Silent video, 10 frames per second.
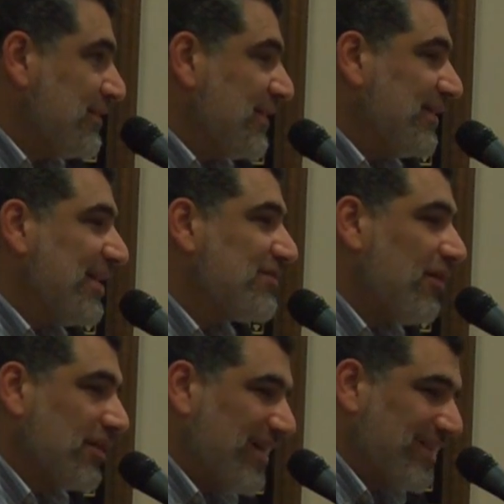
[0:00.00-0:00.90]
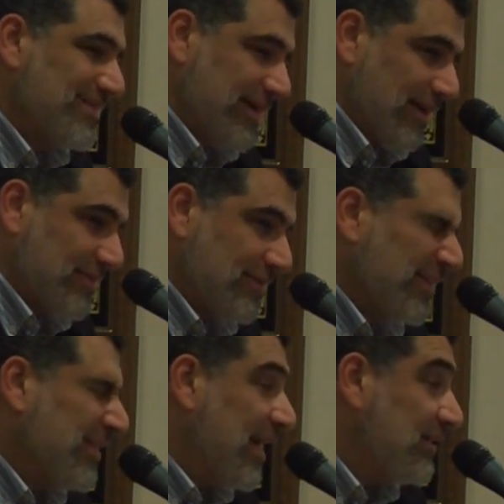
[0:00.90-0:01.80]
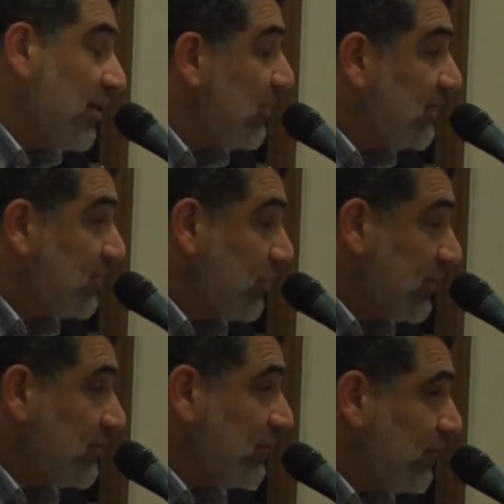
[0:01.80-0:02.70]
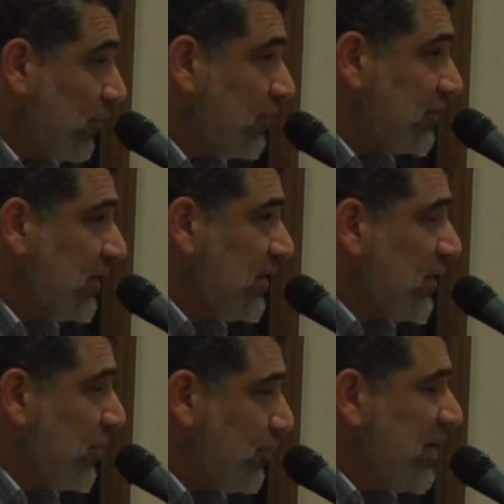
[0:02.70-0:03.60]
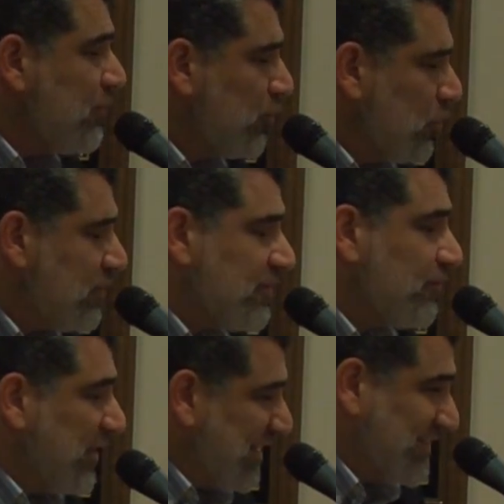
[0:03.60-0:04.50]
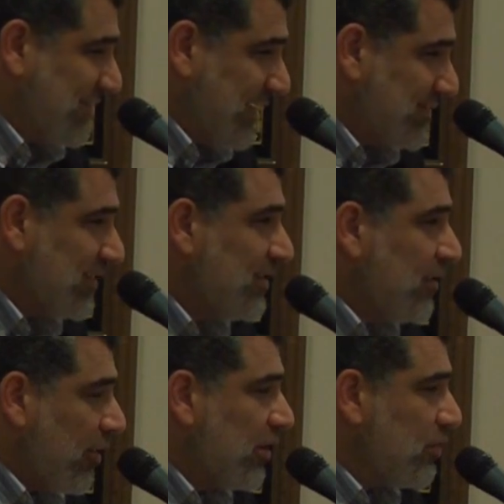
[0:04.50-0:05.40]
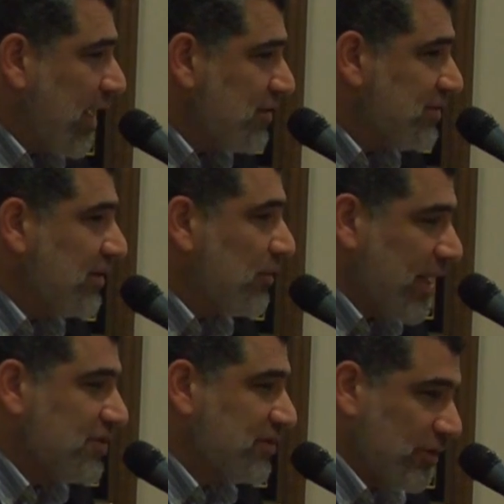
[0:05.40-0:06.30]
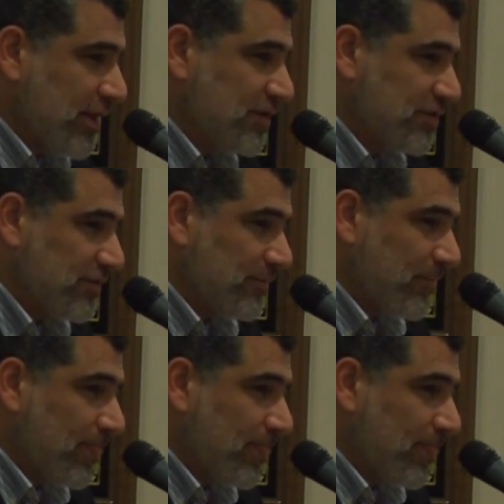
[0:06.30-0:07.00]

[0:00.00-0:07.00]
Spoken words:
And that's all context. I tell my students the first 3 rules of real estate are location, location, location.